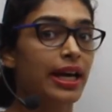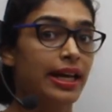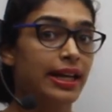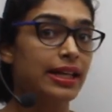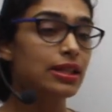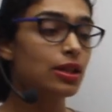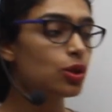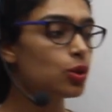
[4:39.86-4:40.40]
In
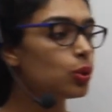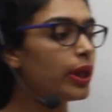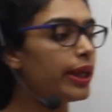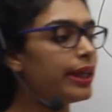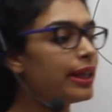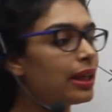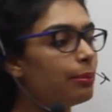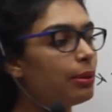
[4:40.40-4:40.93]
SN2 the
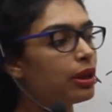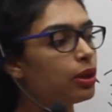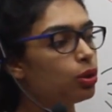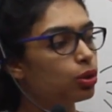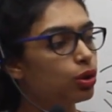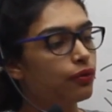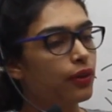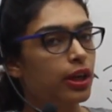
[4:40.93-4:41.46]
incoming
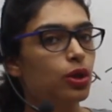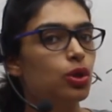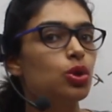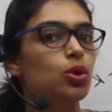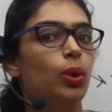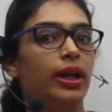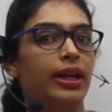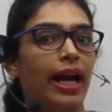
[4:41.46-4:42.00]
nucleophile
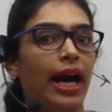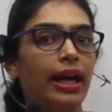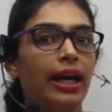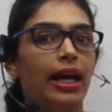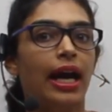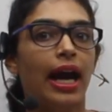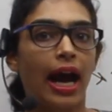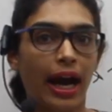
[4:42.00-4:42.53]
used to attack
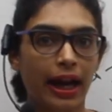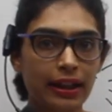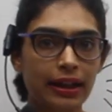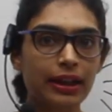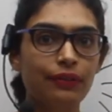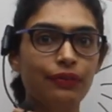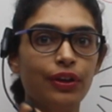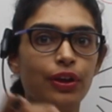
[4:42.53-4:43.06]
and
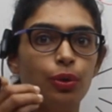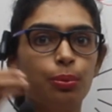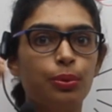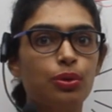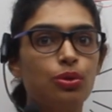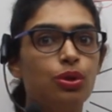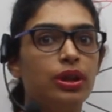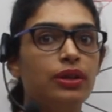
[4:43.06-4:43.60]
the leaving group
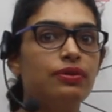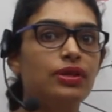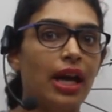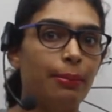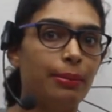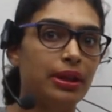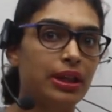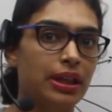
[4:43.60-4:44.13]
used to leave
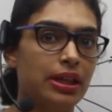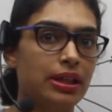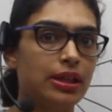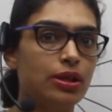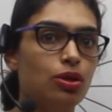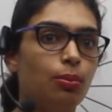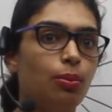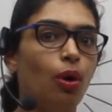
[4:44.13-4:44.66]

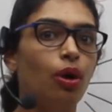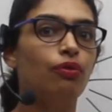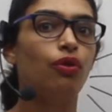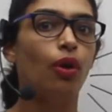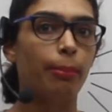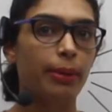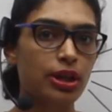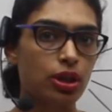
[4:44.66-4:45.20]
simultaneously. So bond
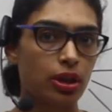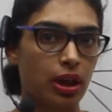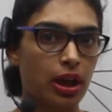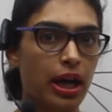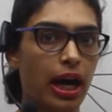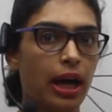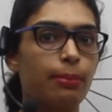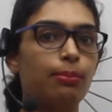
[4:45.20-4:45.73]
formation
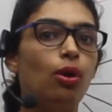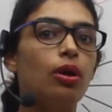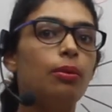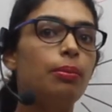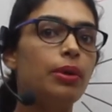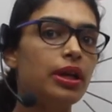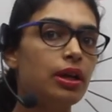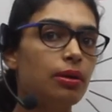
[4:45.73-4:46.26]
and
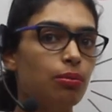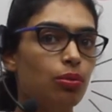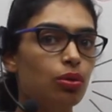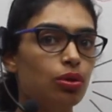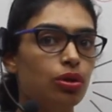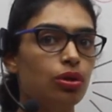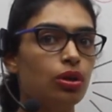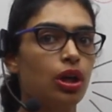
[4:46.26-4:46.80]
bond breaking
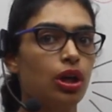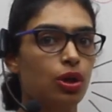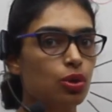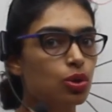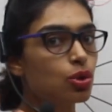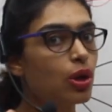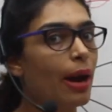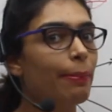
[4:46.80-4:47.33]
both
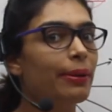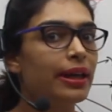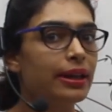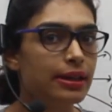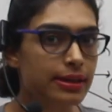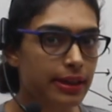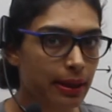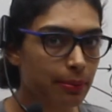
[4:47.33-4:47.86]
used to happen
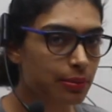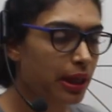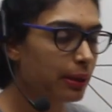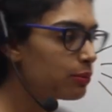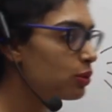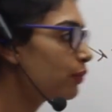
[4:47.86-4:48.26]
at the same time.